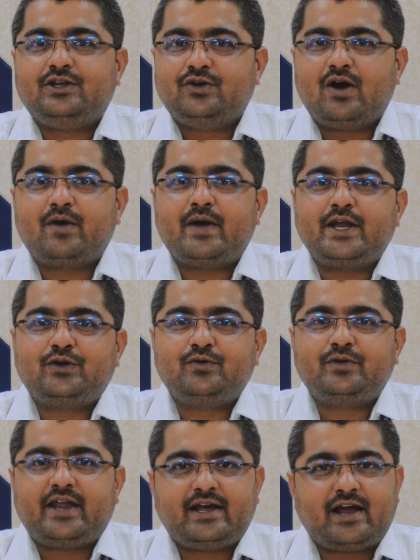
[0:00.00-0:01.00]
you are going
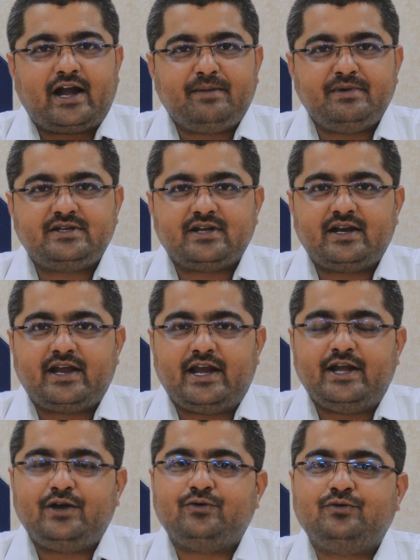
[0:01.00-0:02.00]
to take admission
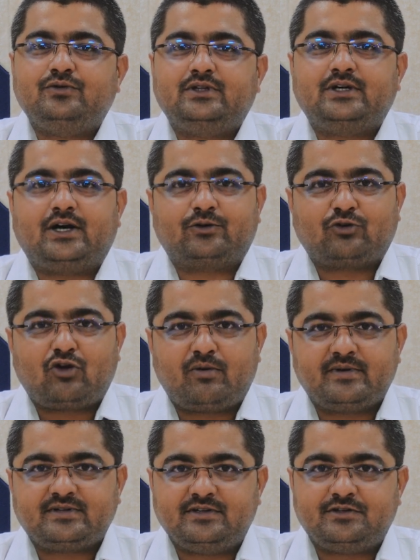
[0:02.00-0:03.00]
into the
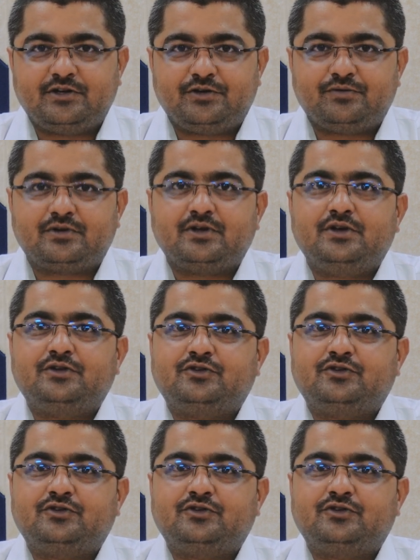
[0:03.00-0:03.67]
Autonomous Institute.